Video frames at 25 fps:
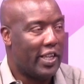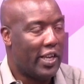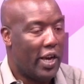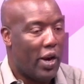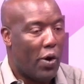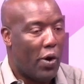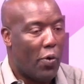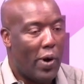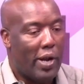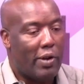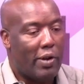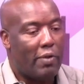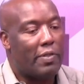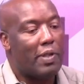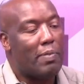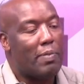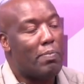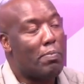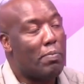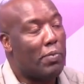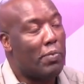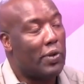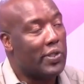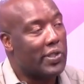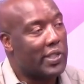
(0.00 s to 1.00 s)
One of the
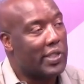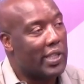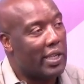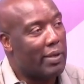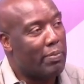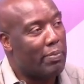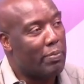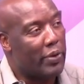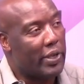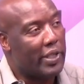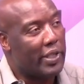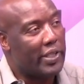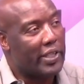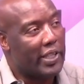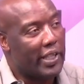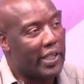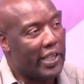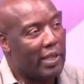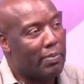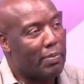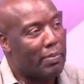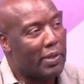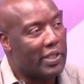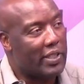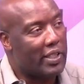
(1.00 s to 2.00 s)
most celebrated
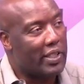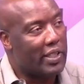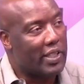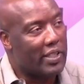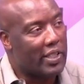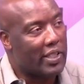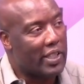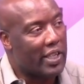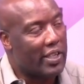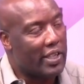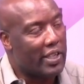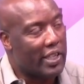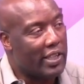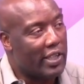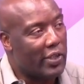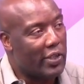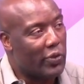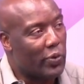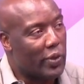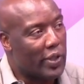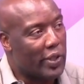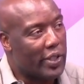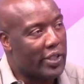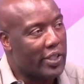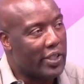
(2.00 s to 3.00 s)
inmates in this
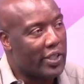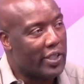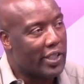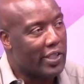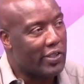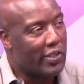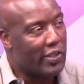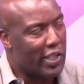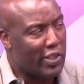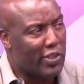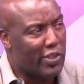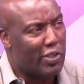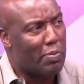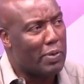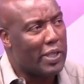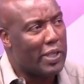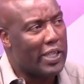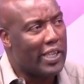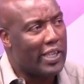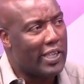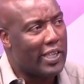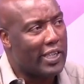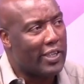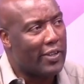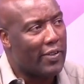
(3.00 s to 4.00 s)
world is Nelson
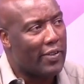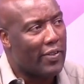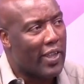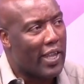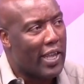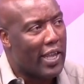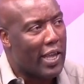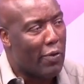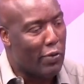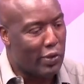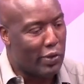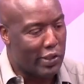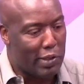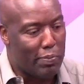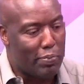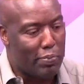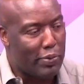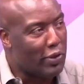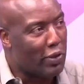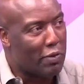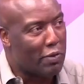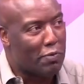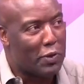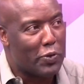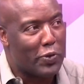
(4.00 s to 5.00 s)
Mandela. He was in
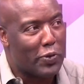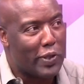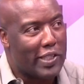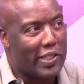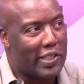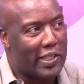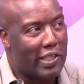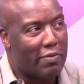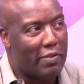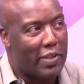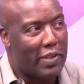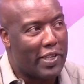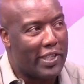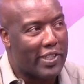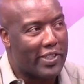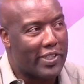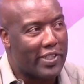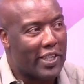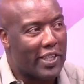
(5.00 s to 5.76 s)
prison for 27 years.